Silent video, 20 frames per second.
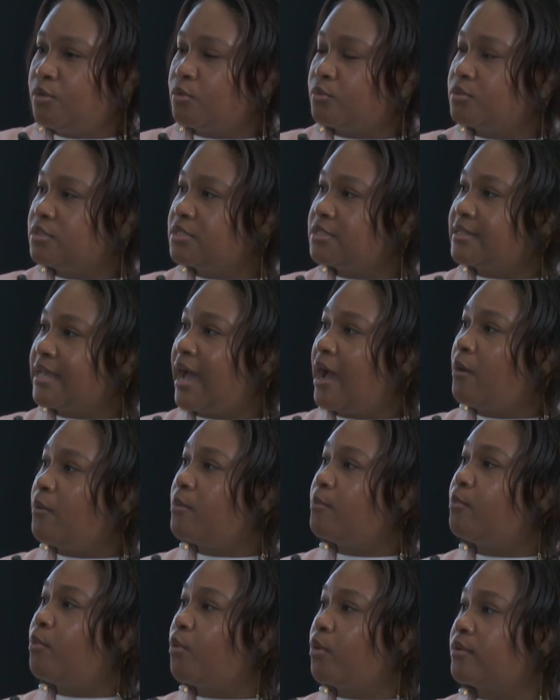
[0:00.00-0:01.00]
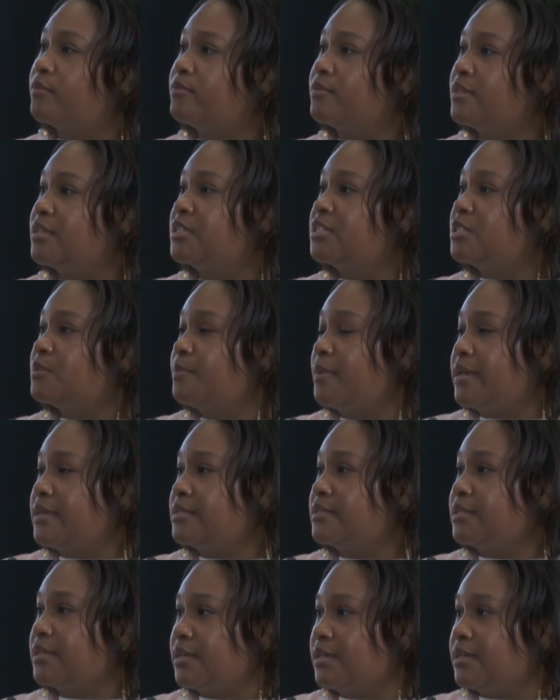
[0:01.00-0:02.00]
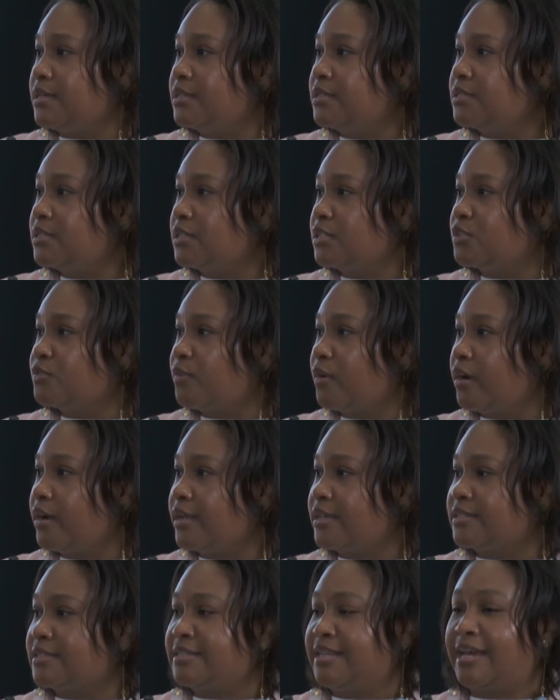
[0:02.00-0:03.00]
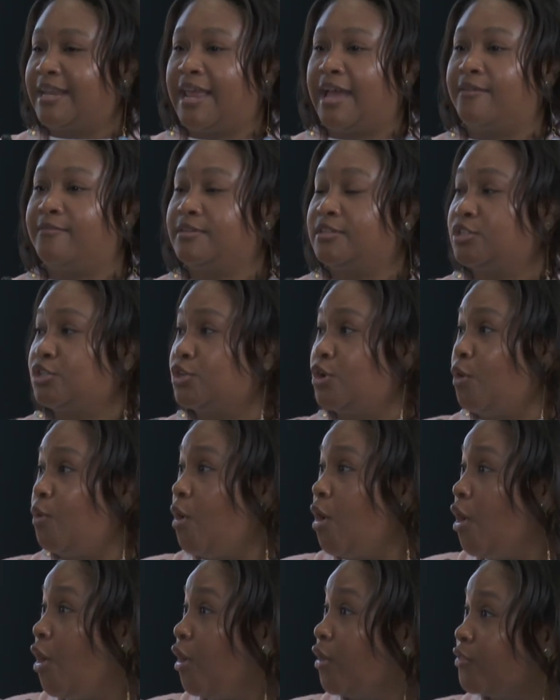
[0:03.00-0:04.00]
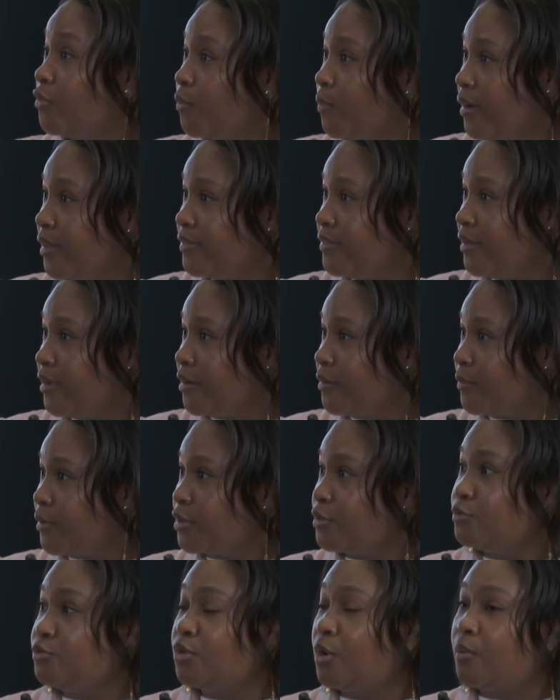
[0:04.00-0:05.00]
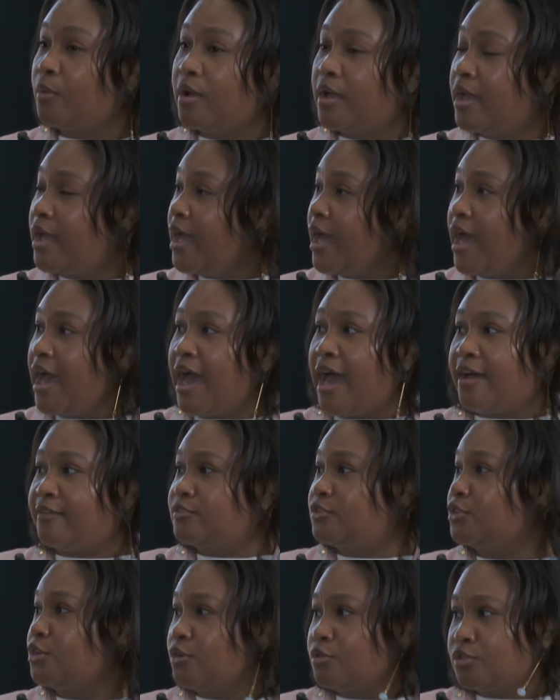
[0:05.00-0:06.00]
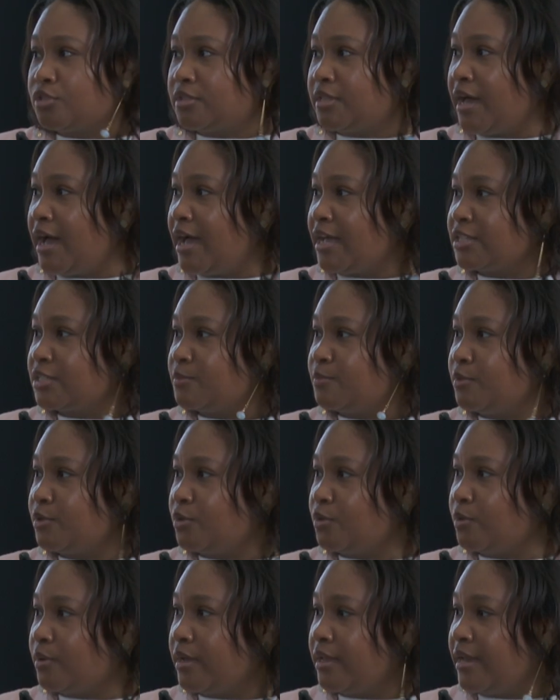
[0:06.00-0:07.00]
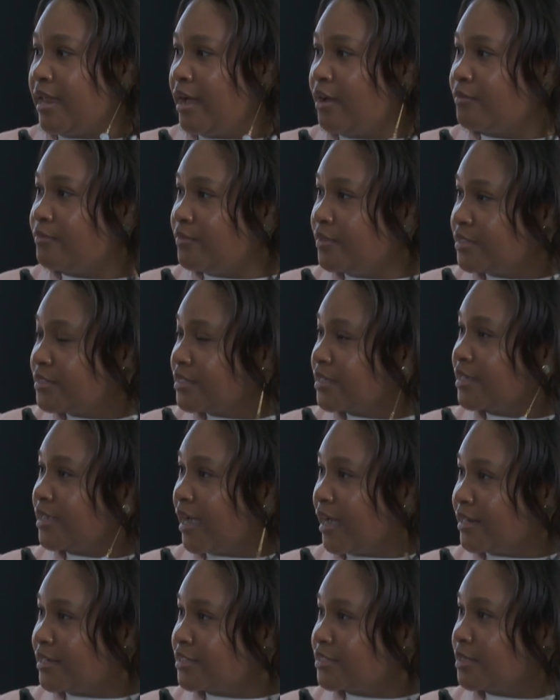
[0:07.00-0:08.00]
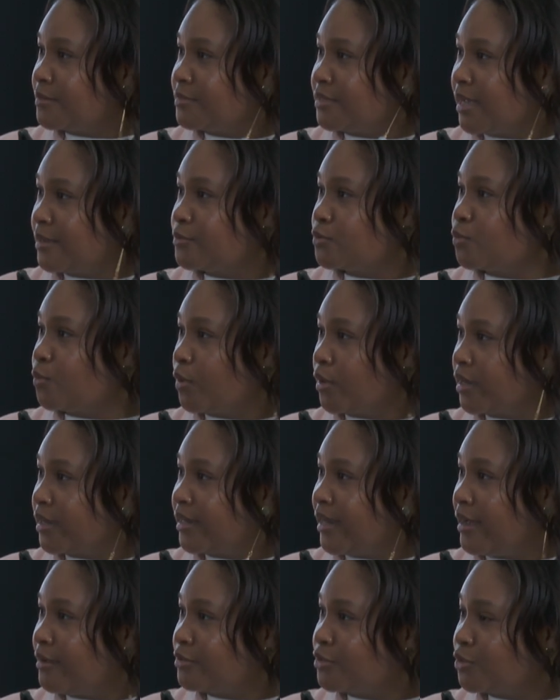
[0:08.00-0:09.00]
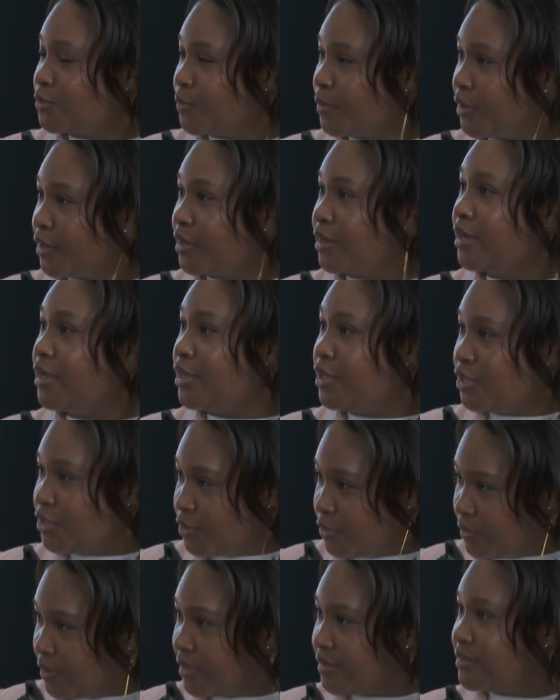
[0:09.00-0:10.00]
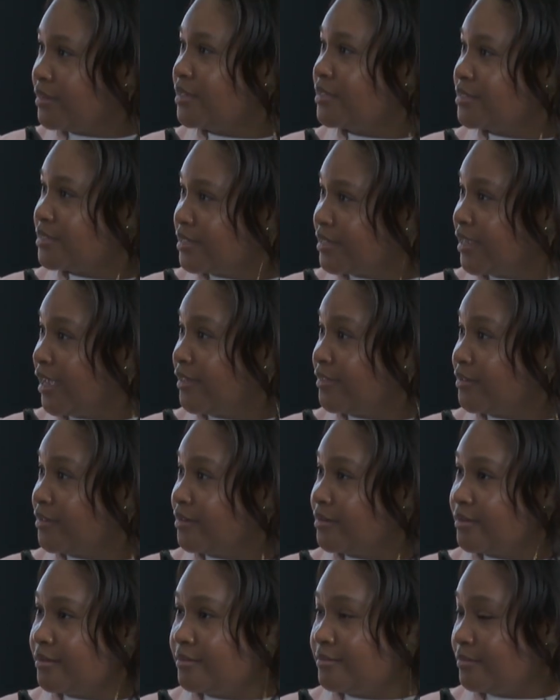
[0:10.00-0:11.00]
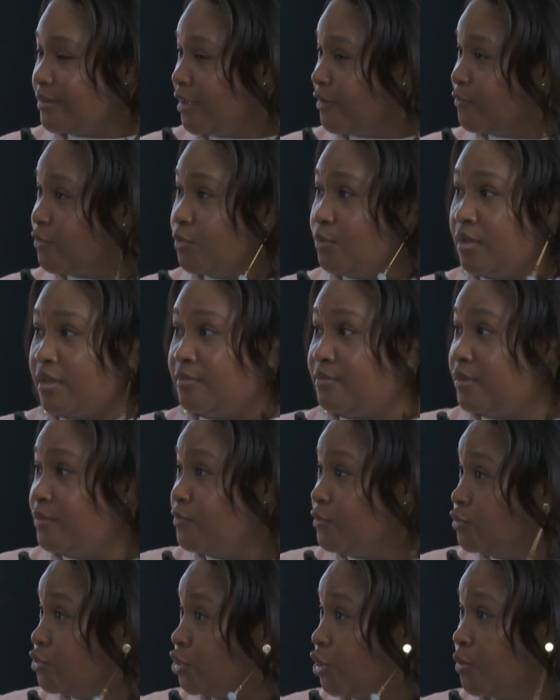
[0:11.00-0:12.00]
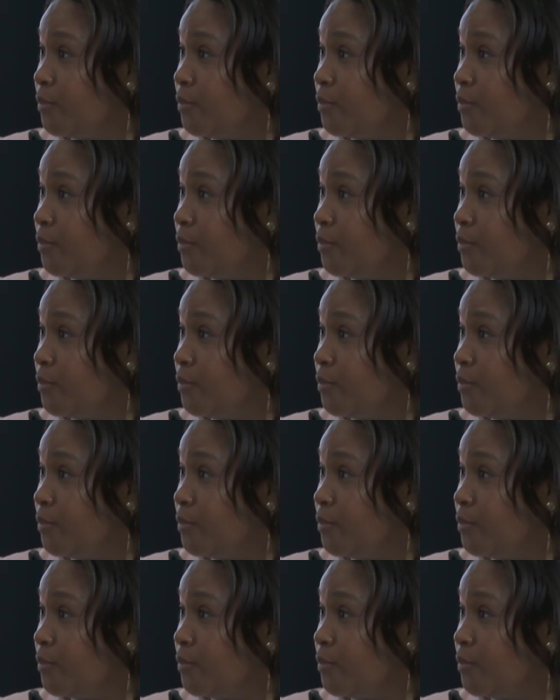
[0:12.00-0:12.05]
just how important this space is as far as not having to go all the way there, where you don't have to go to the hospital, and how this can kind of sometimes work it out to where you get things together. Even if you show